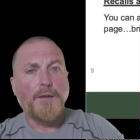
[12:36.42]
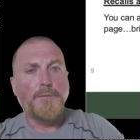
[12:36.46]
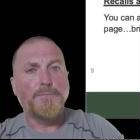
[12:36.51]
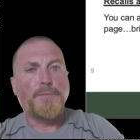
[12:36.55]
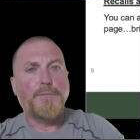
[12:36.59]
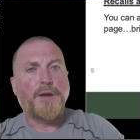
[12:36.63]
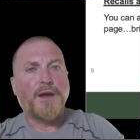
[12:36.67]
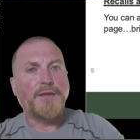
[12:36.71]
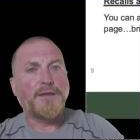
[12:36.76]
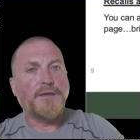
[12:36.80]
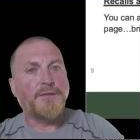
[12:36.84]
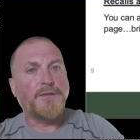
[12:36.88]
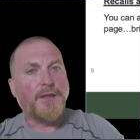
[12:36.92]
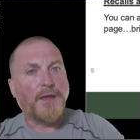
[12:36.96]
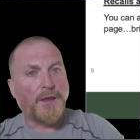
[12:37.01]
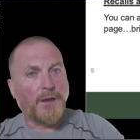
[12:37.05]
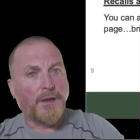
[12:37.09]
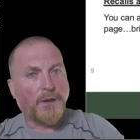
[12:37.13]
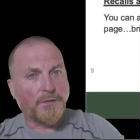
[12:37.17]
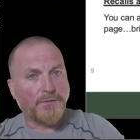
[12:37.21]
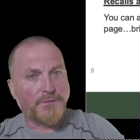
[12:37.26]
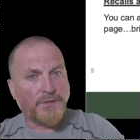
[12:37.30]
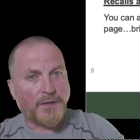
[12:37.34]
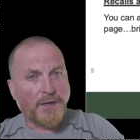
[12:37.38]
But
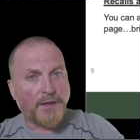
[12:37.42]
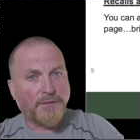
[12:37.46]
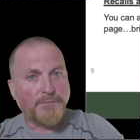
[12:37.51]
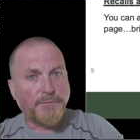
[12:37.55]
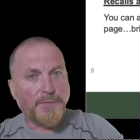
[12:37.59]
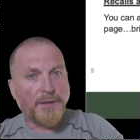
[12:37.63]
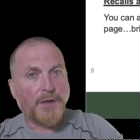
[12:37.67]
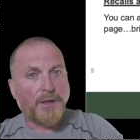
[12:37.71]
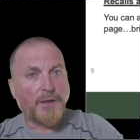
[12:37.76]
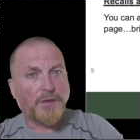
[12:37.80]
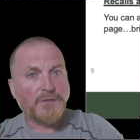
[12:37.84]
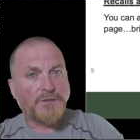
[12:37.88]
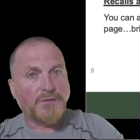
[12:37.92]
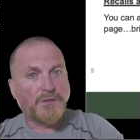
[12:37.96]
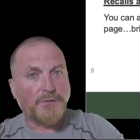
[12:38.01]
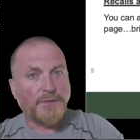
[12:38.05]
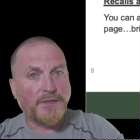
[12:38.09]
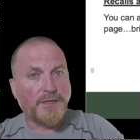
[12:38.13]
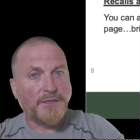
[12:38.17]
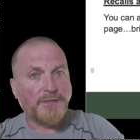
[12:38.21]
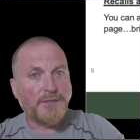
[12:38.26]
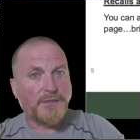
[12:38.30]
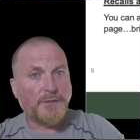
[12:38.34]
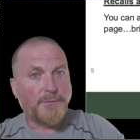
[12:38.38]
the government also
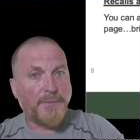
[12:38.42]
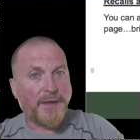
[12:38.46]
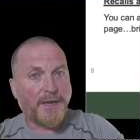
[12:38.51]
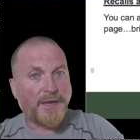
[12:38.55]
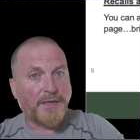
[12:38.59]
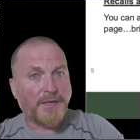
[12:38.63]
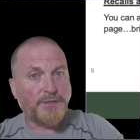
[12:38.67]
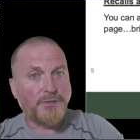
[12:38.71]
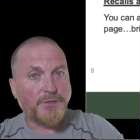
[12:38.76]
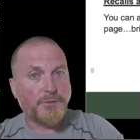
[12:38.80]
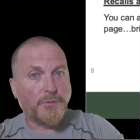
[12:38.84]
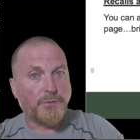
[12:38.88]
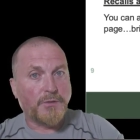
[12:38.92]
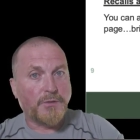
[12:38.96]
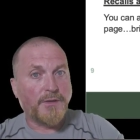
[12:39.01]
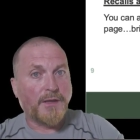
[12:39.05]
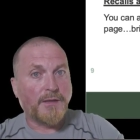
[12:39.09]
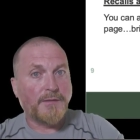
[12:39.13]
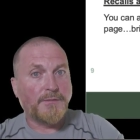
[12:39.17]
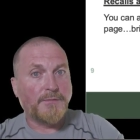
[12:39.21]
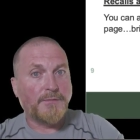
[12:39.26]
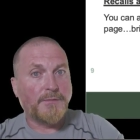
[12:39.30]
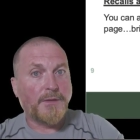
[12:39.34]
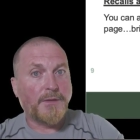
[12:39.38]
needs to make sure
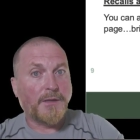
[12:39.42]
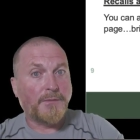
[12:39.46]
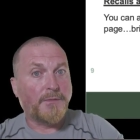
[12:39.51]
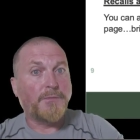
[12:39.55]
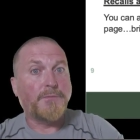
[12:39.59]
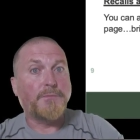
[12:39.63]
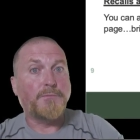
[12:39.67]
that